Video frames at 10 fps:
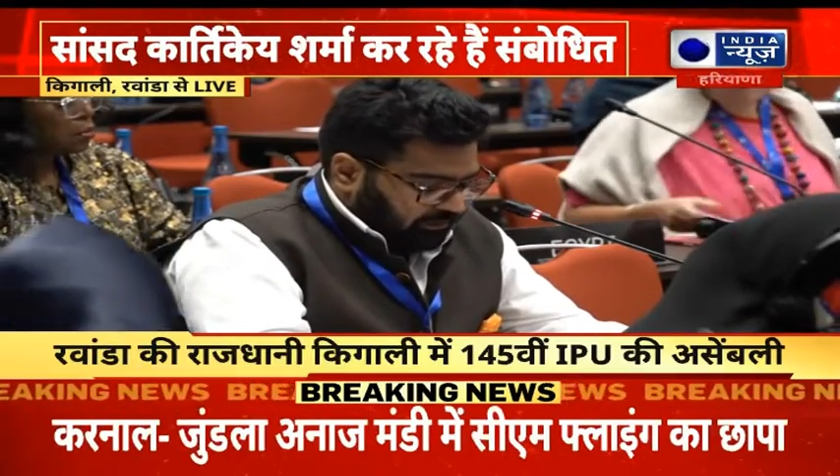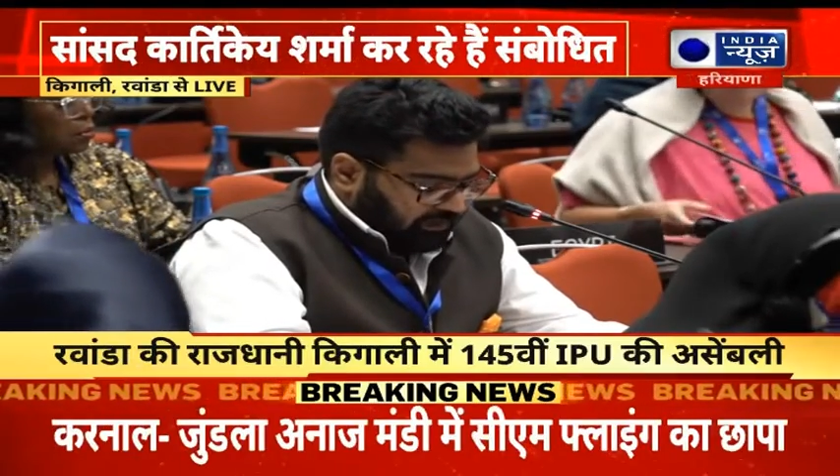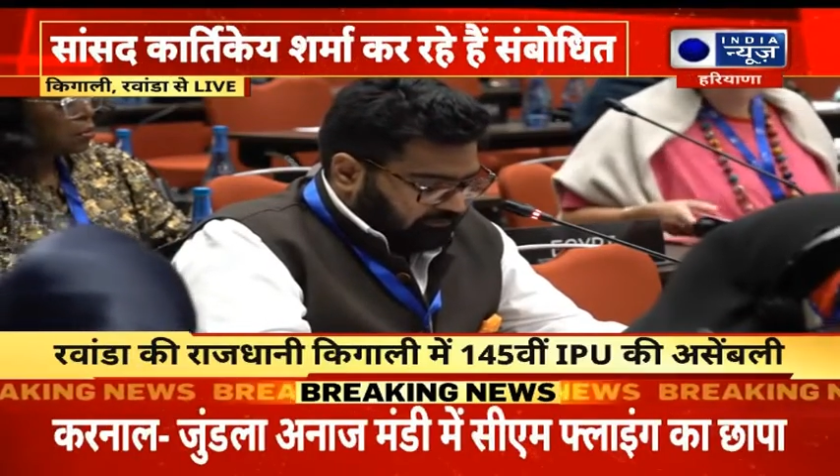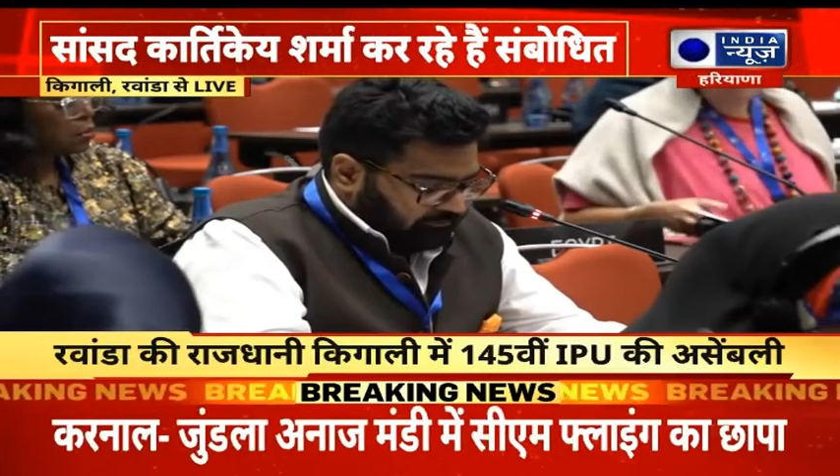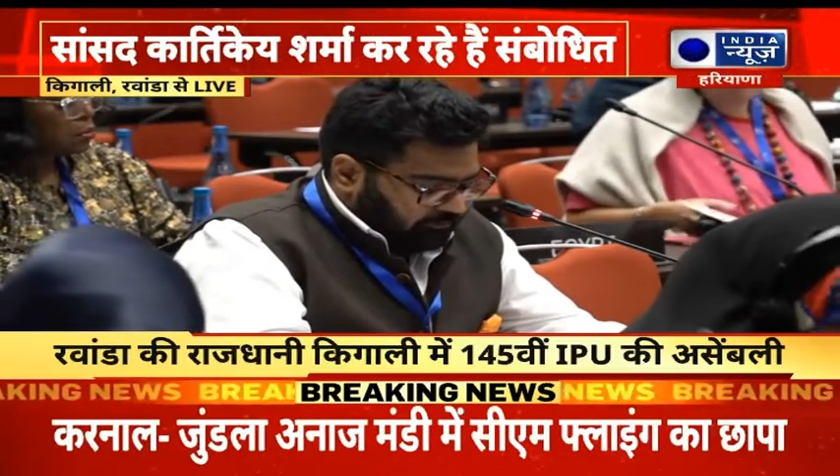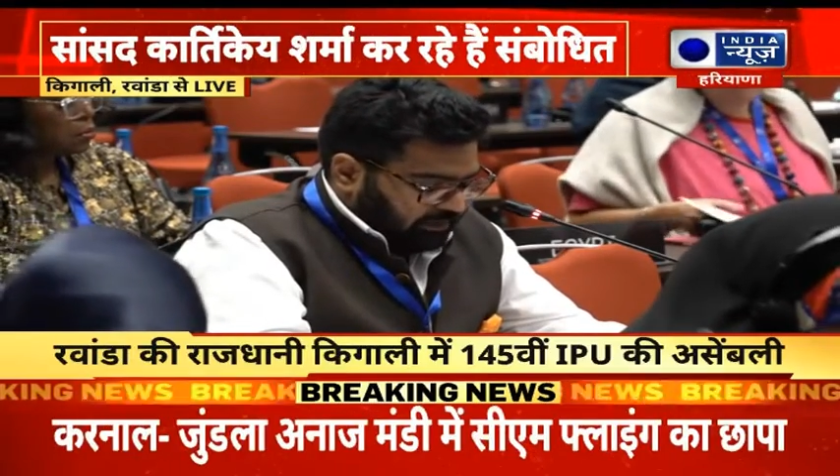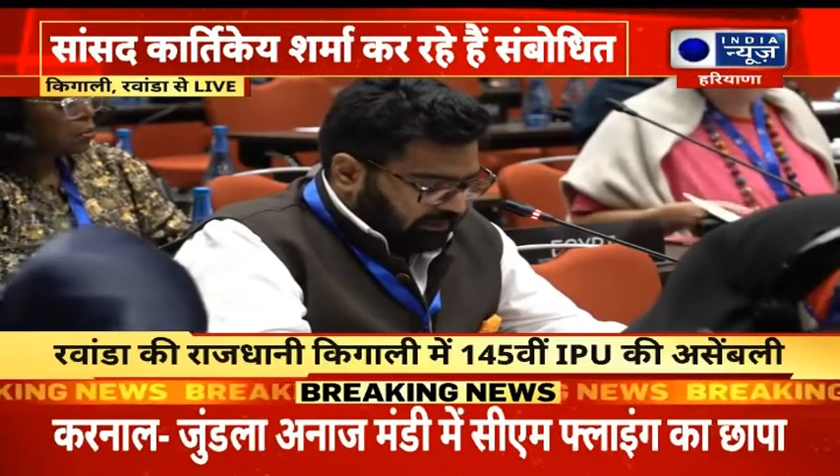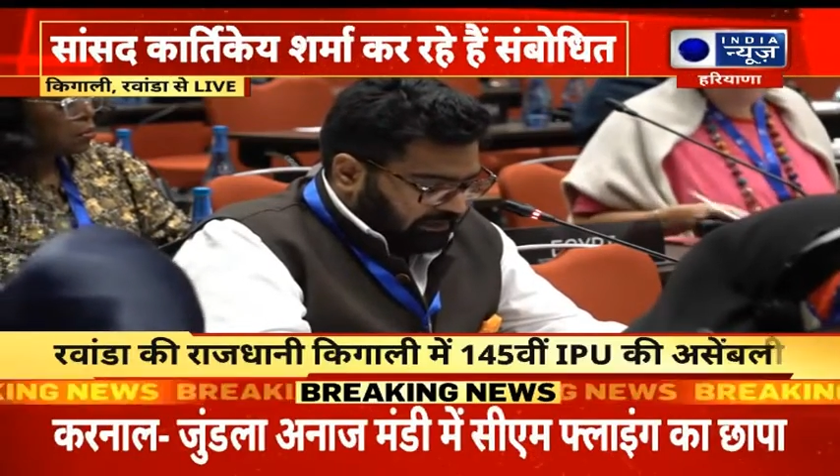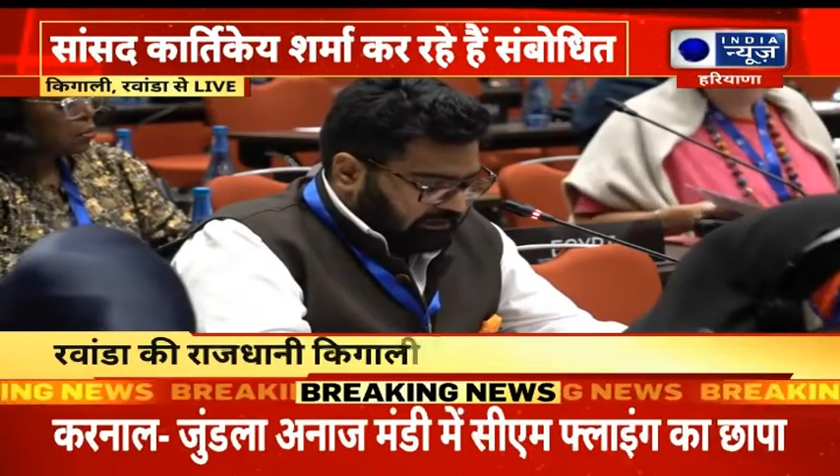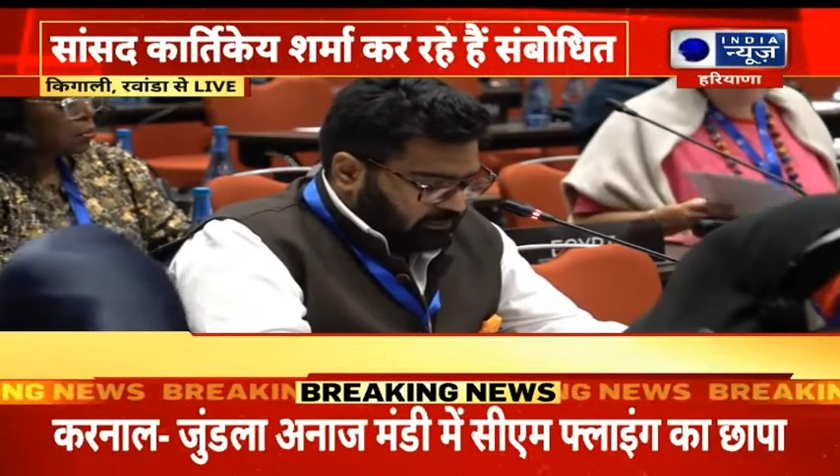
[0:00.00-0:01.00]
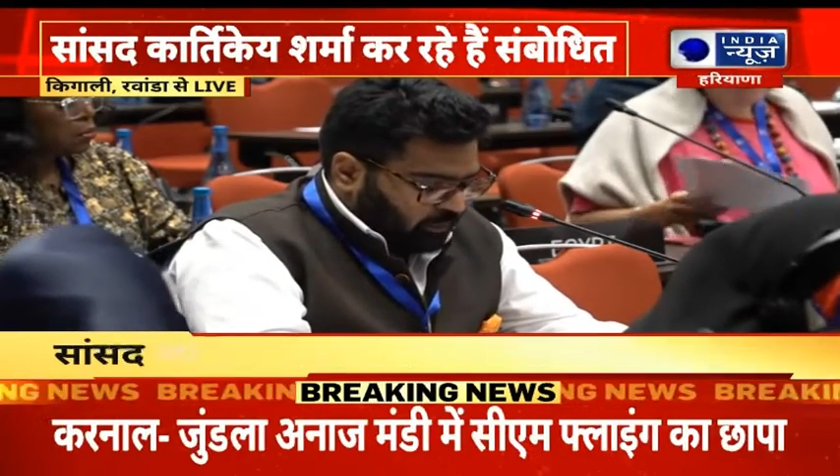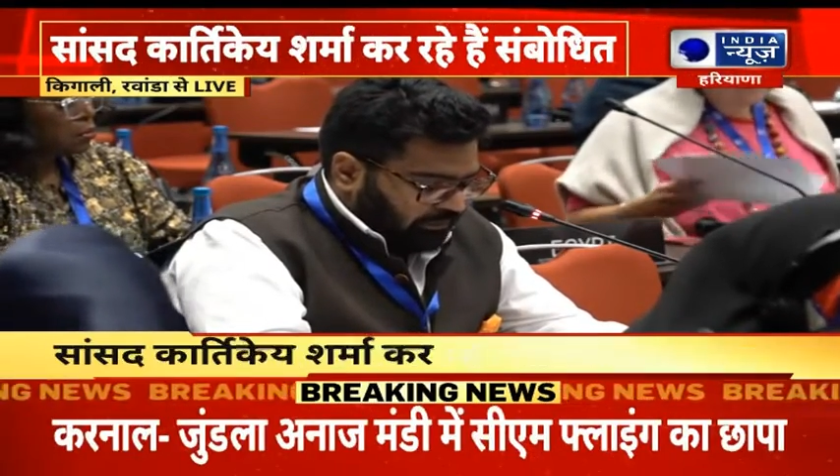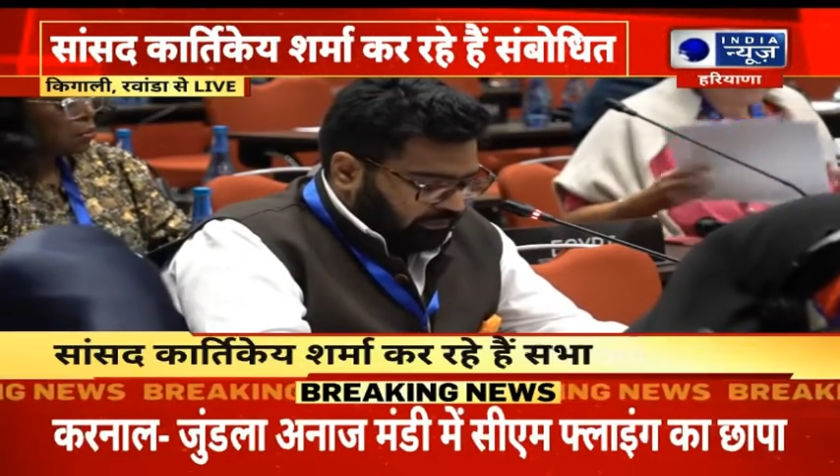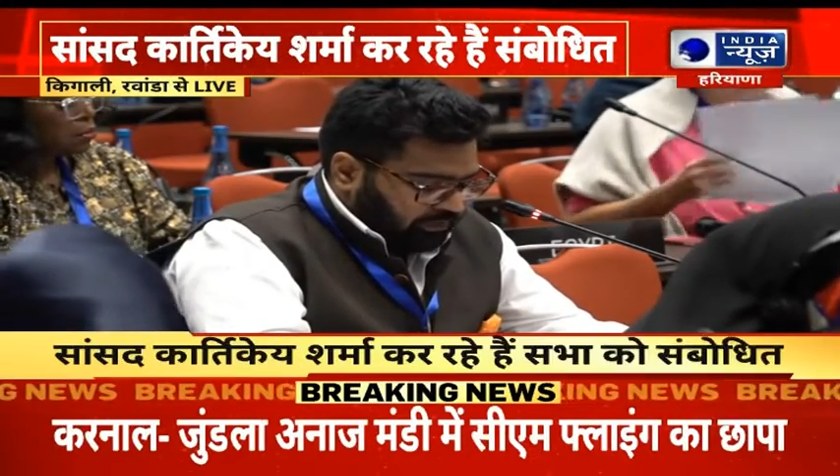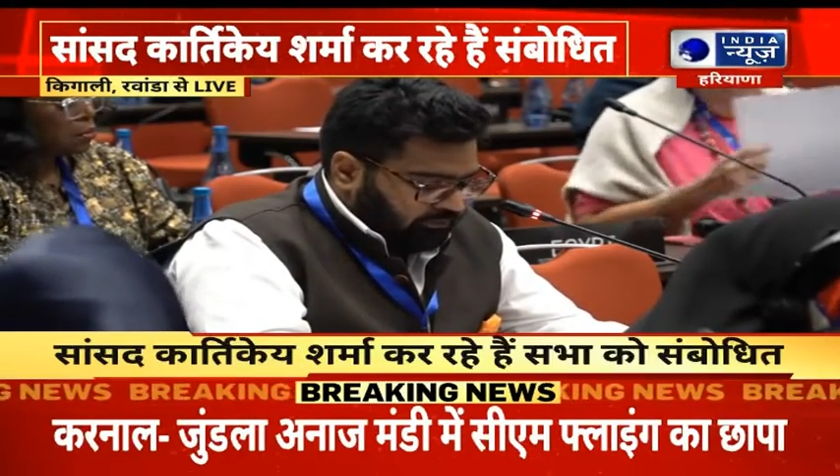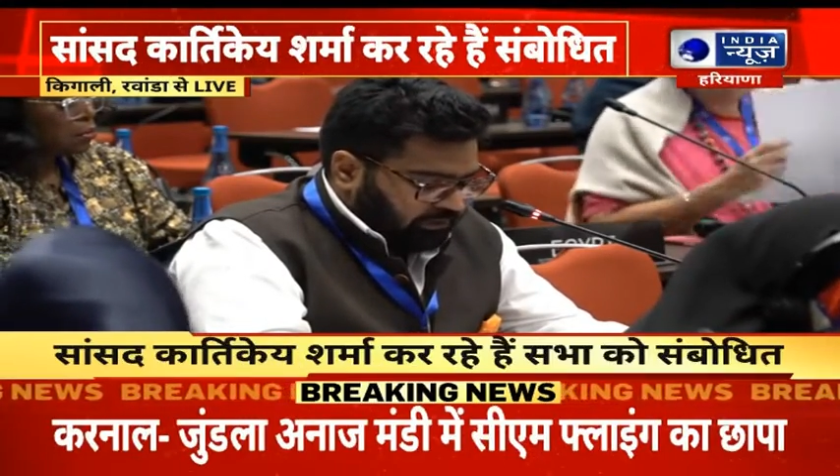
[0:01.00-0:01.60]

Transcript: It also provides for at